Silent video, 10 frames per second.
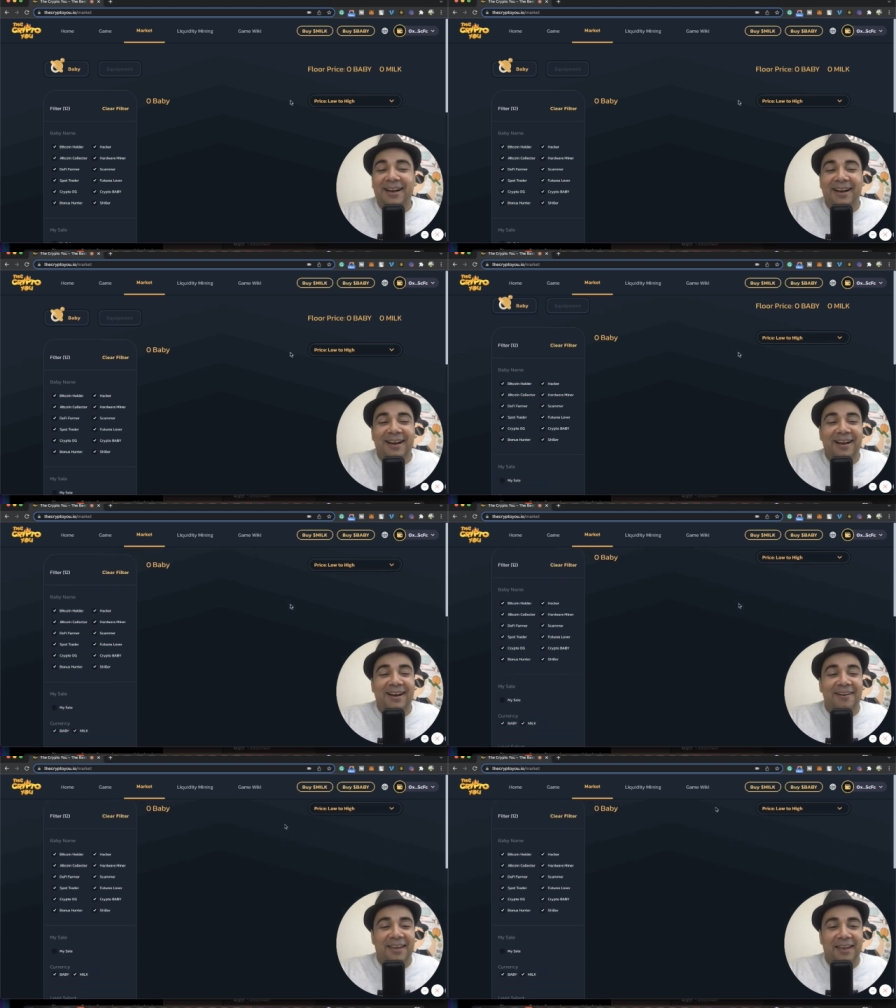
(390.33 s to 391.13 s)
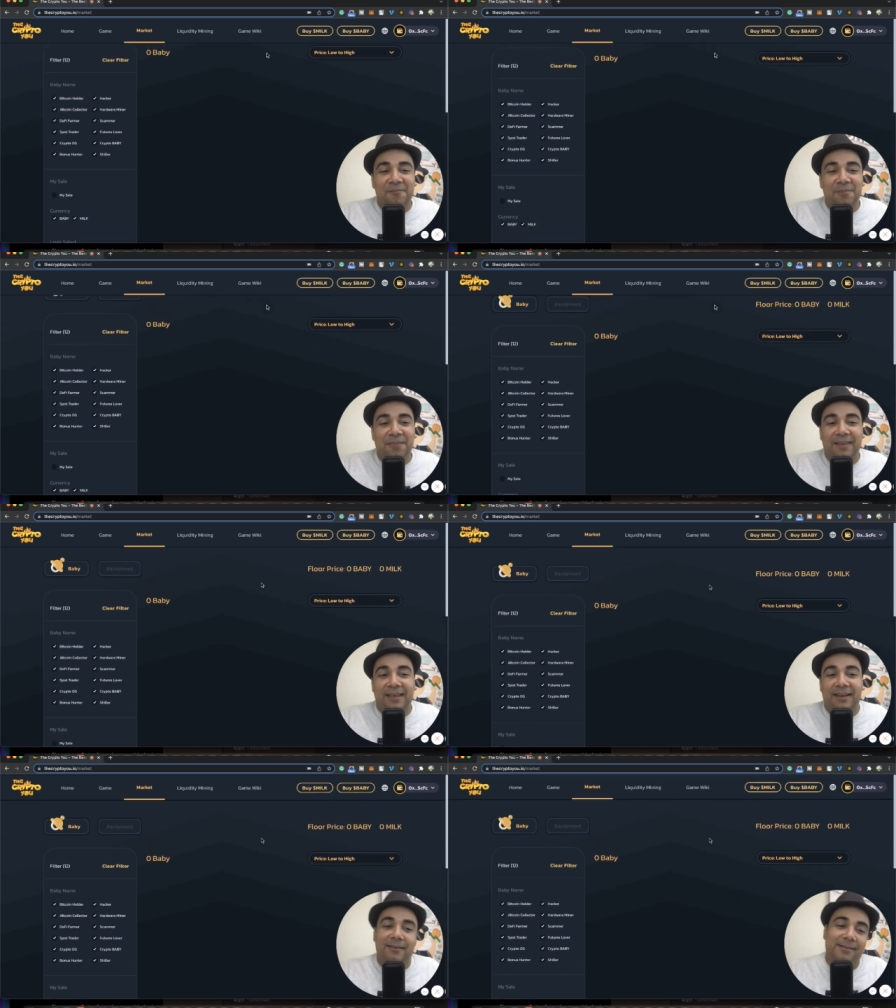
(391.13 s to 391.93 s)
uh, okay,
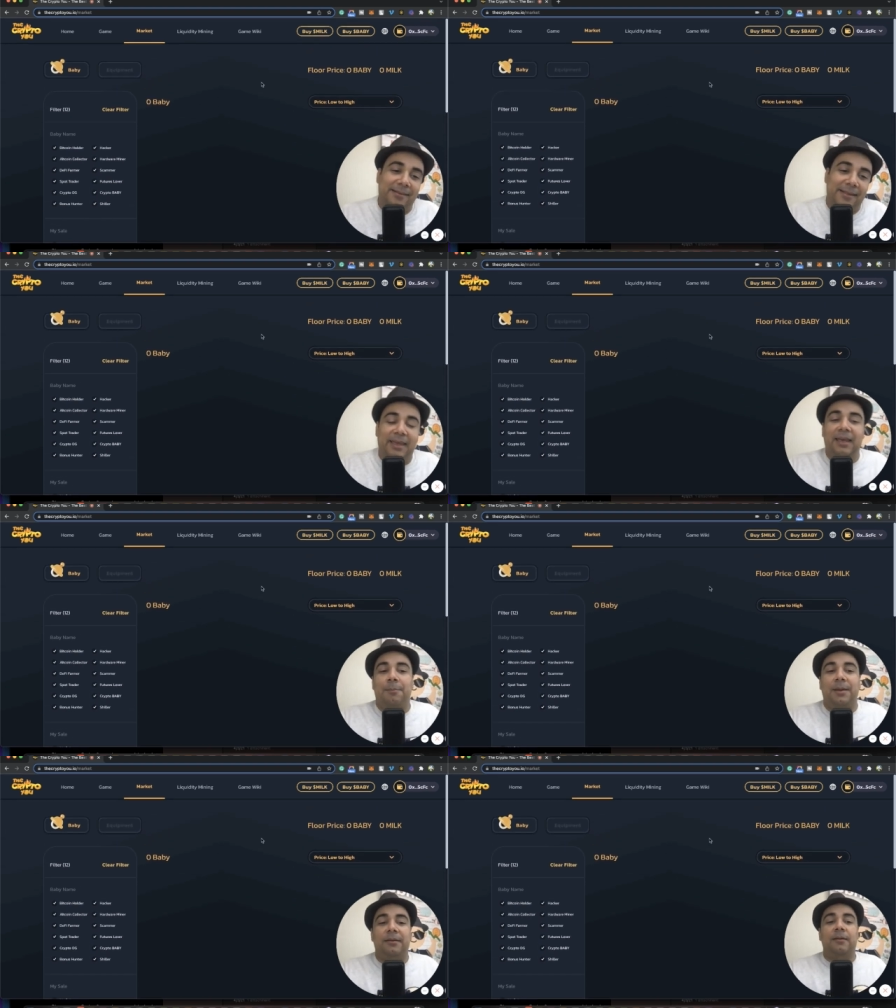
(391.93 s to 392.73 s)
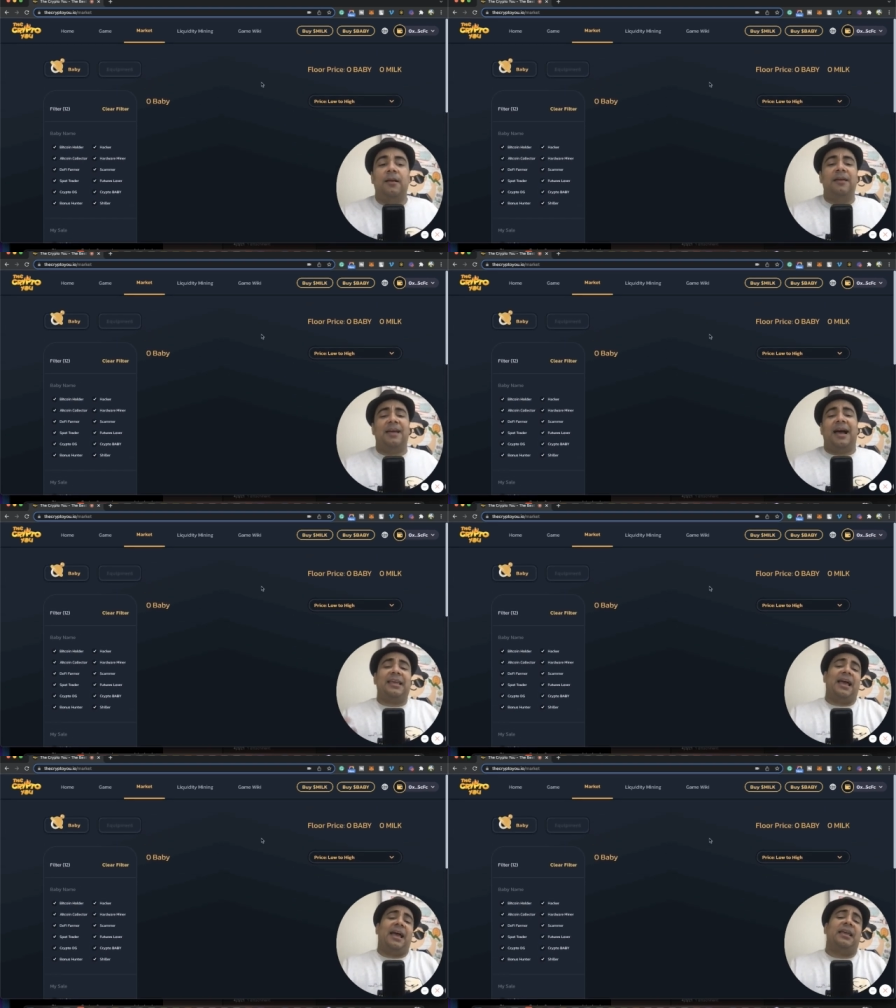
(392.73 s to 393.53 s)
again, it's taking a bit.
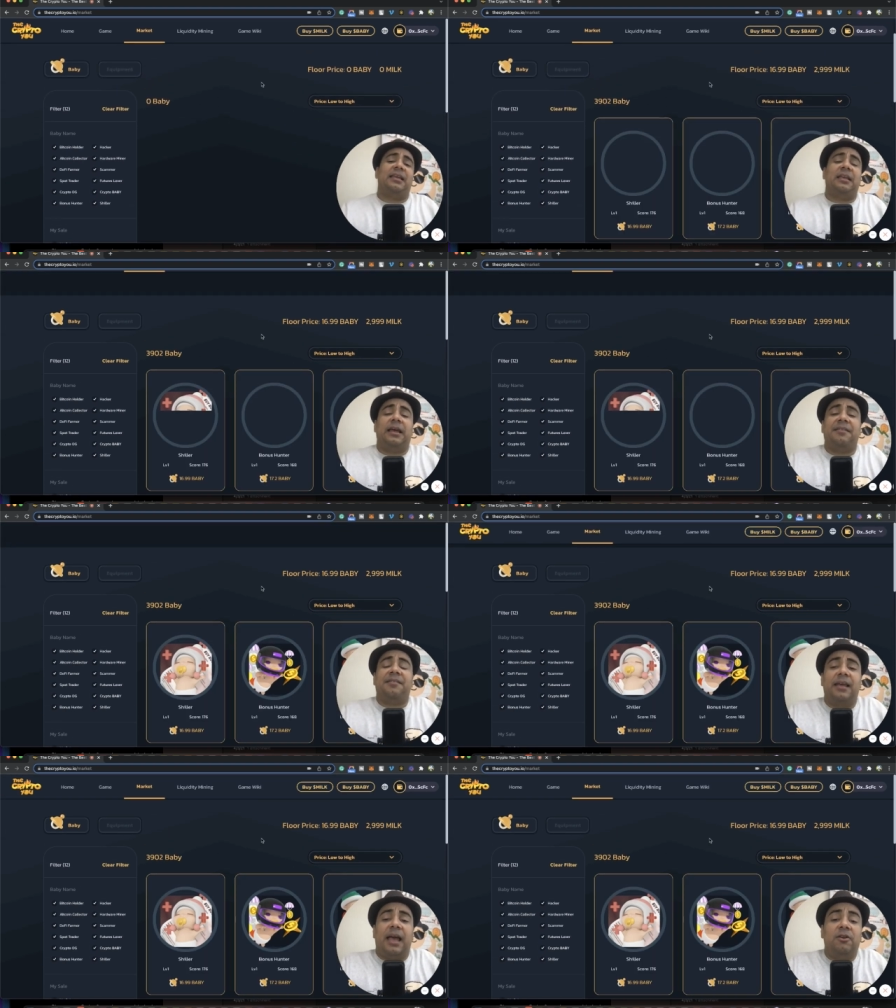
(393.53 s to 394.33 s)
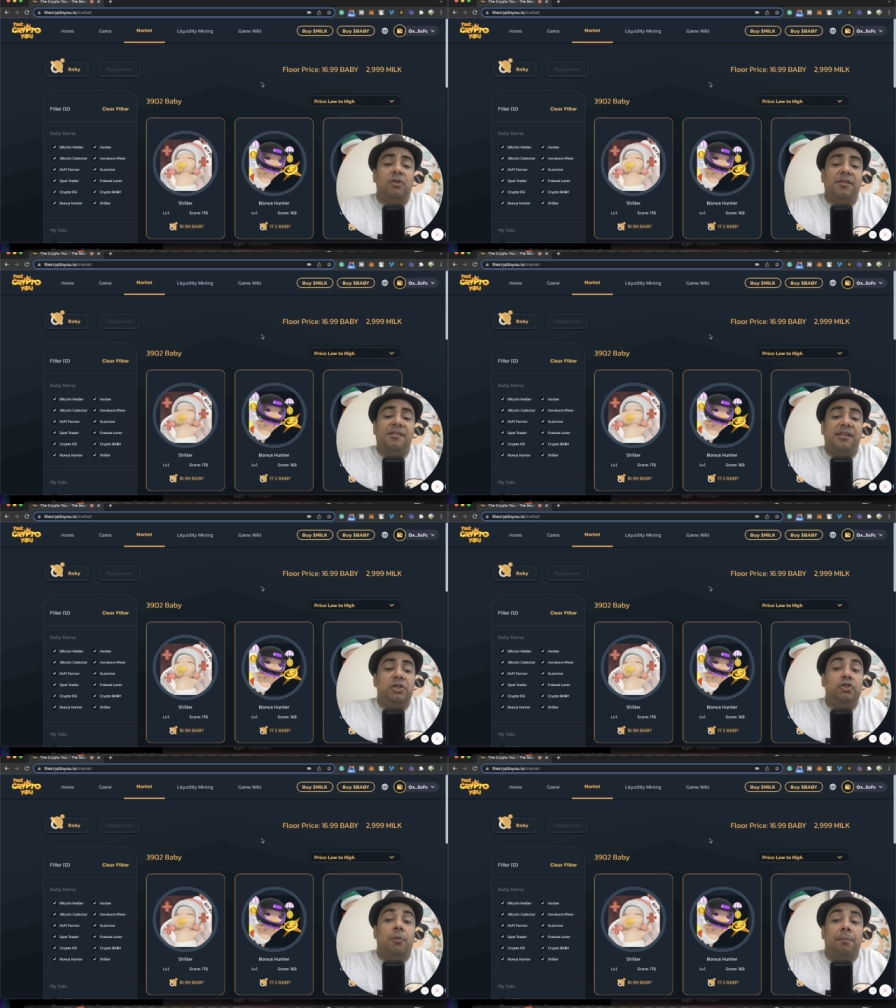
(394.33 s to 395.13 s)
I, I, I think I noticed this
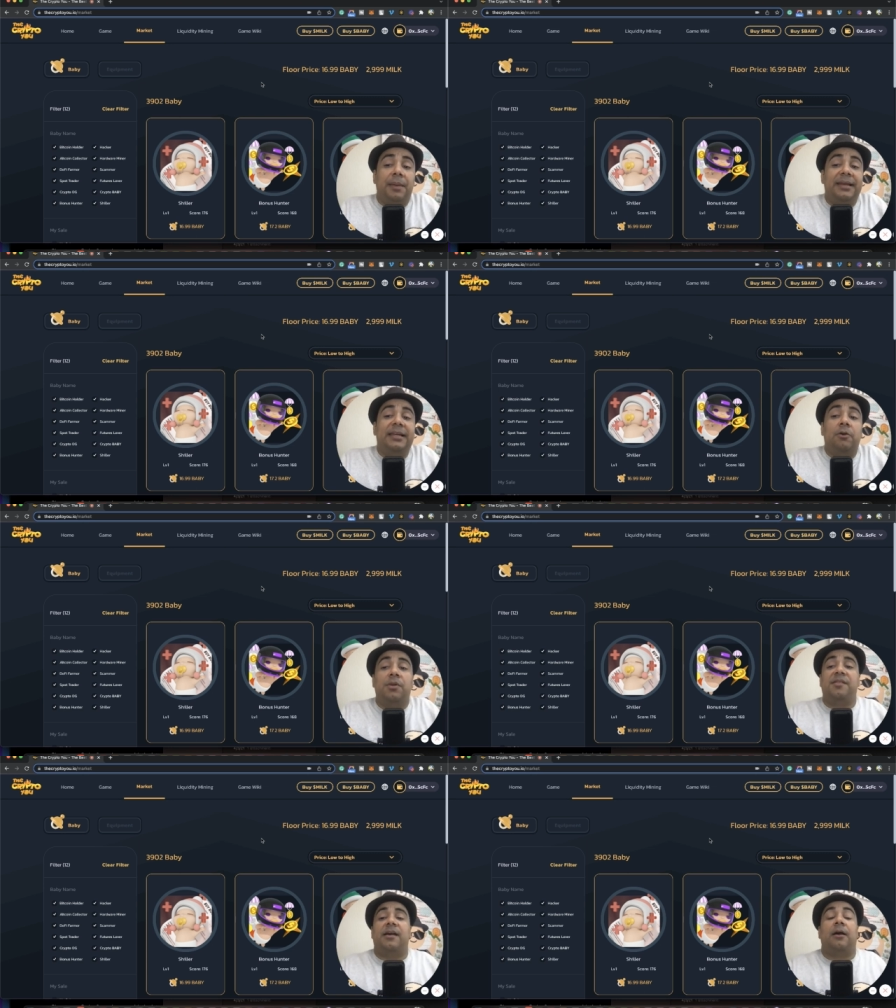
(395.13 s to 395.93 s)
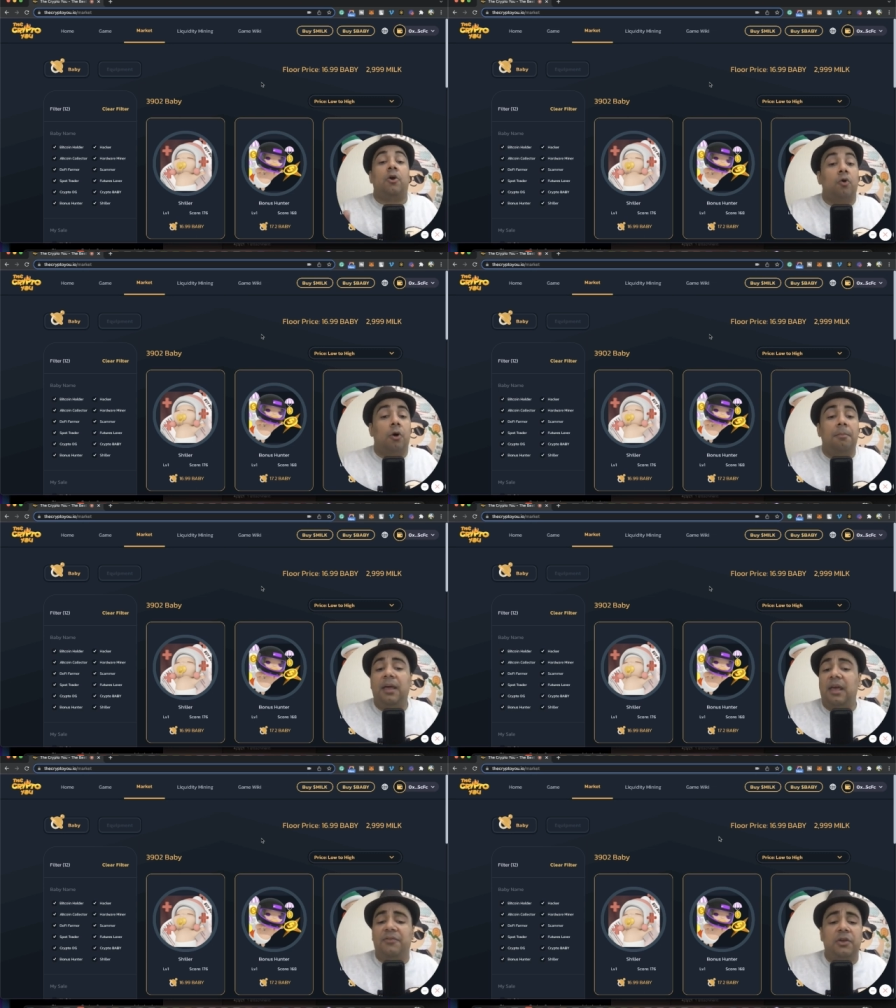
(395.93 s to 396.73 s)
issue mainly with uh, Chrome.
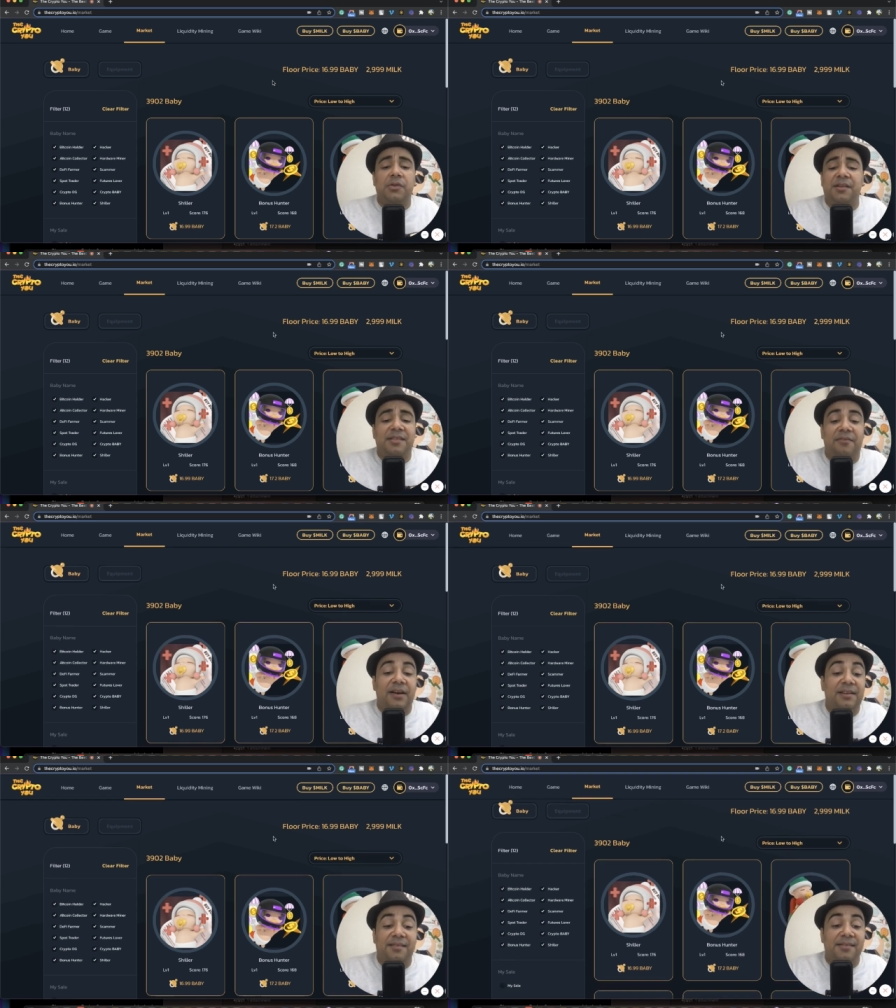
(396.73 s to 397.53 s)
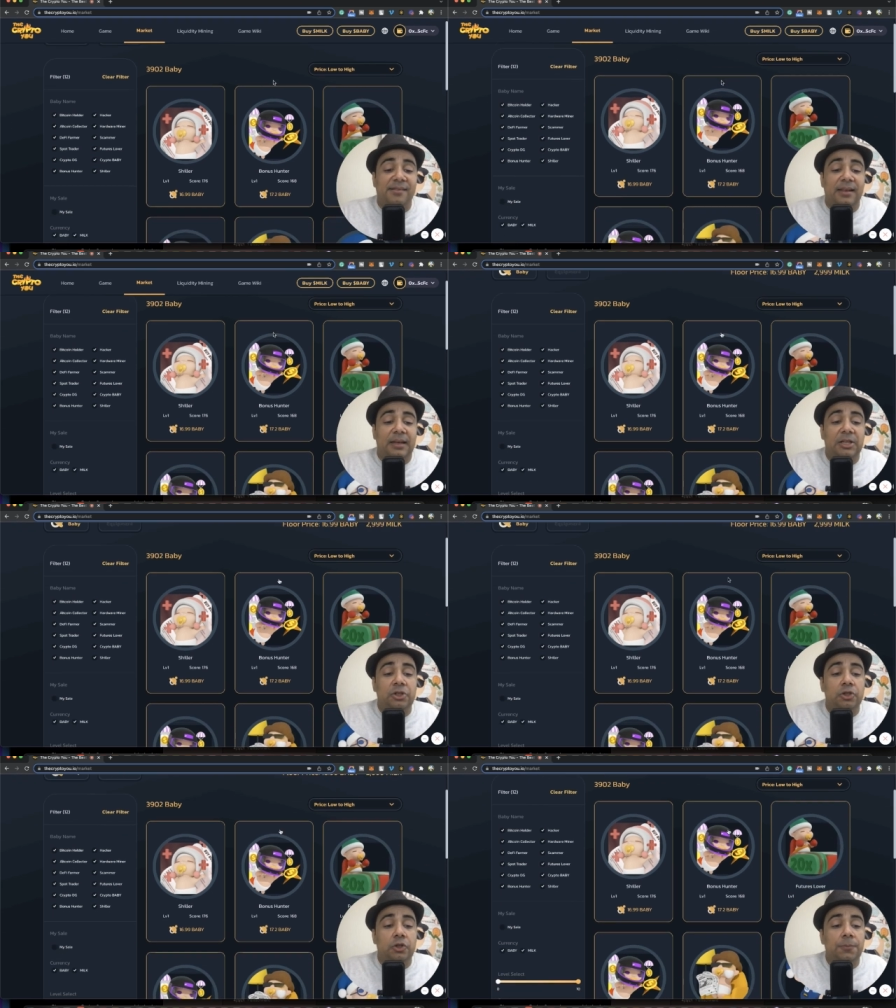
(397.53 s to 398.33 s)
If you're using Safari, this isn't an
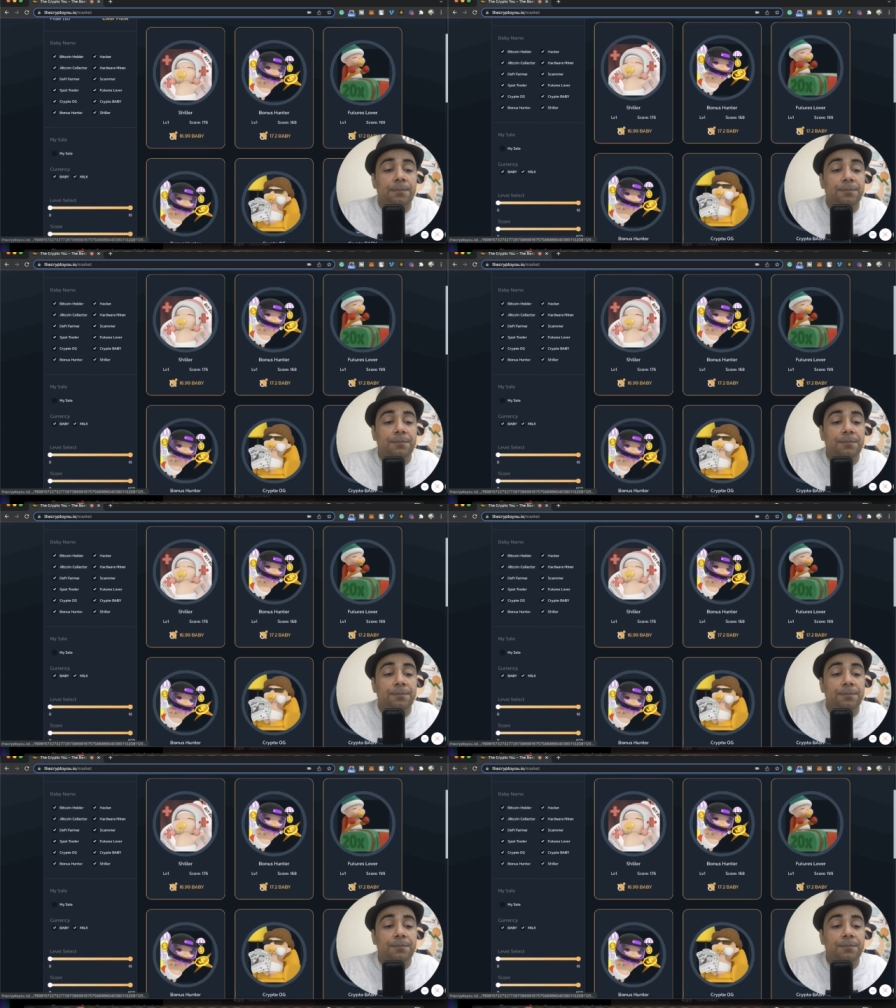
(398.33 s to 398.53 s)
issue.